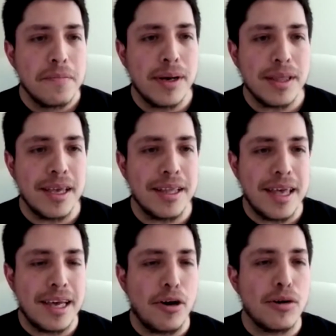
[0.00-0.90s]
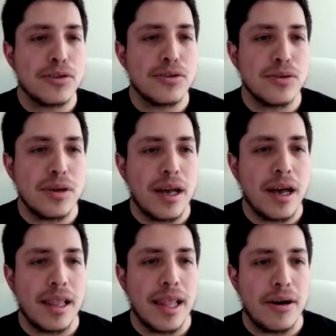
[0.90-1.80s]
But then that also
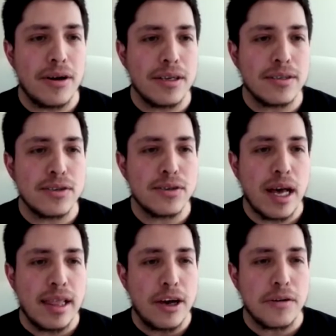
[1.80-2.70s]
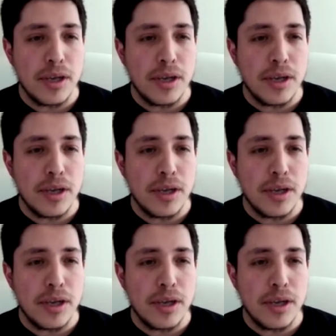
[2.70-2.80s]
allowed